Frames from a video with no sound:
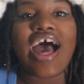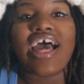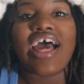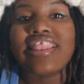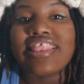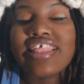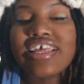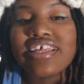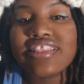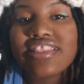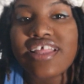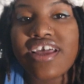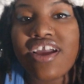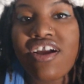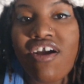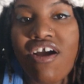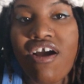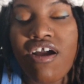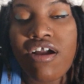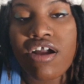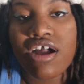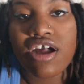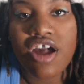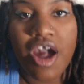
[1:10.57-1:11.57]
I think there
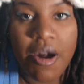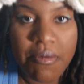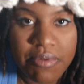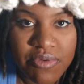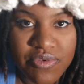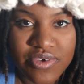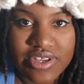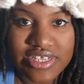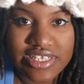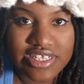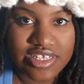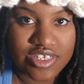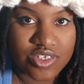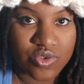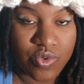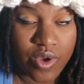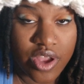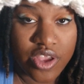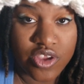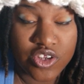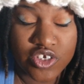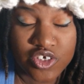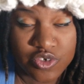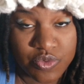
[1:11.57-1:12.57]
are a couple reasons
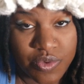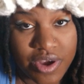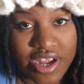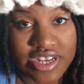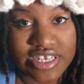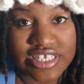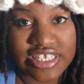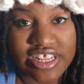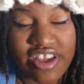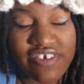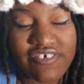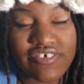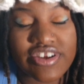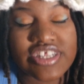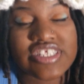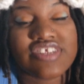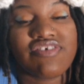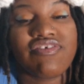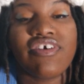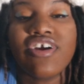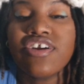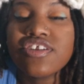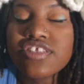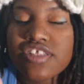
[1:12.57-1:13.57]
why you should watch Severance.
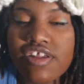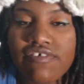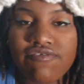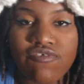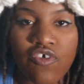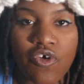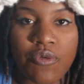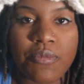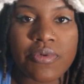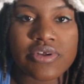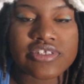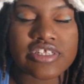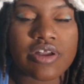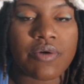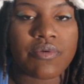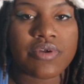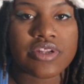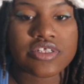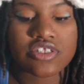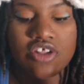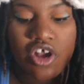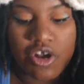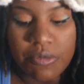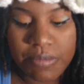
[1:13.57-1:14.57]
First and foremost, I
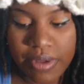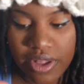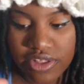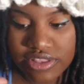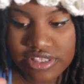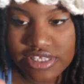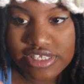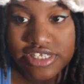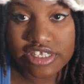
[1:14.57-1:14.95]
want to talk about the